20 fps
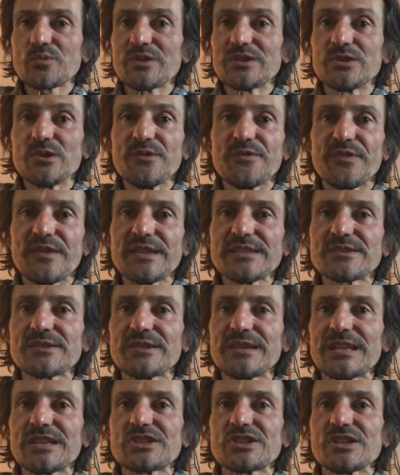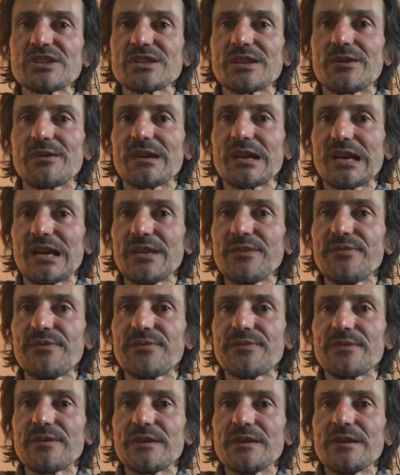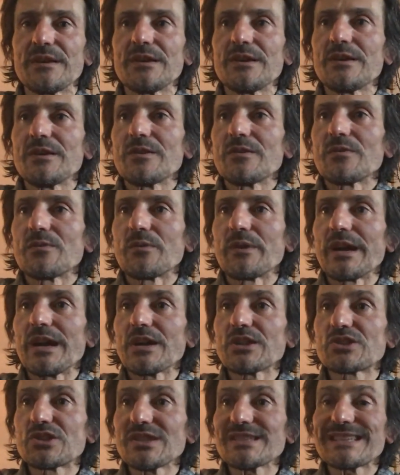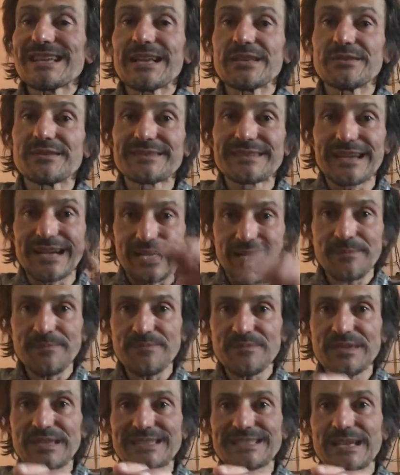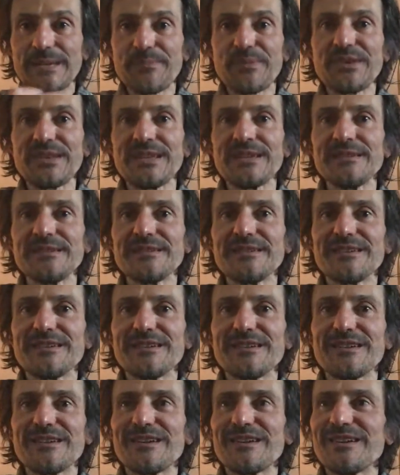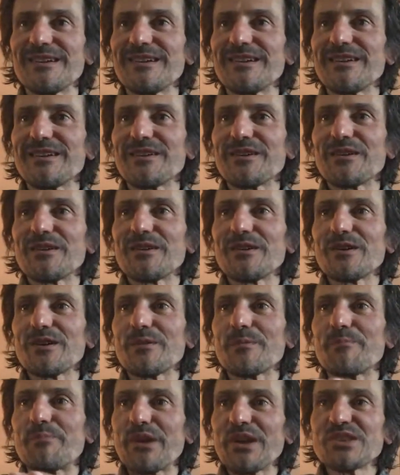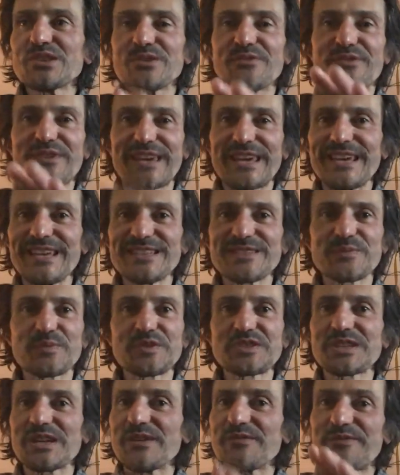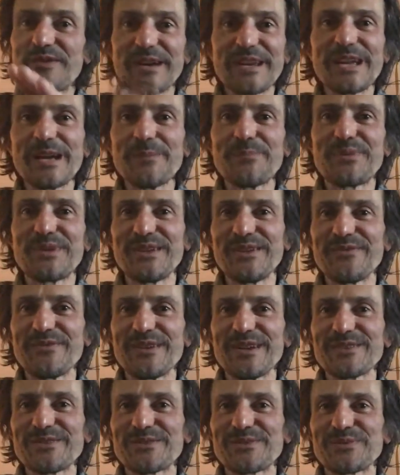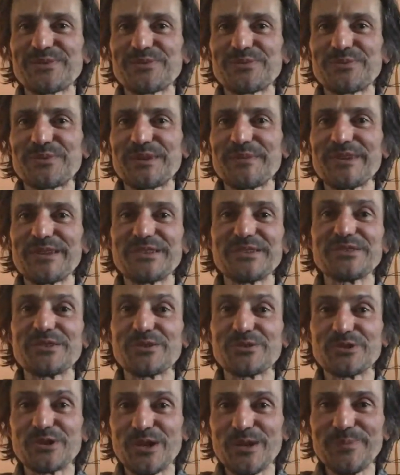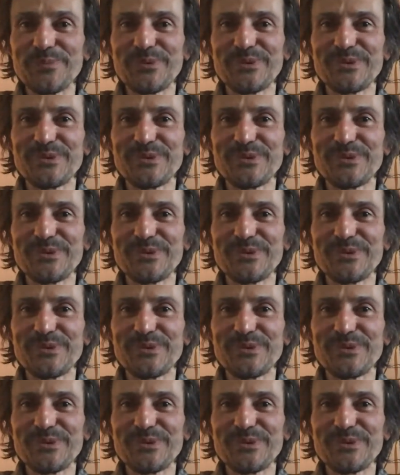We don't think it's going to change our life. We are just at the time it's happening. A bunch of kids which are very happy that we made an hold up.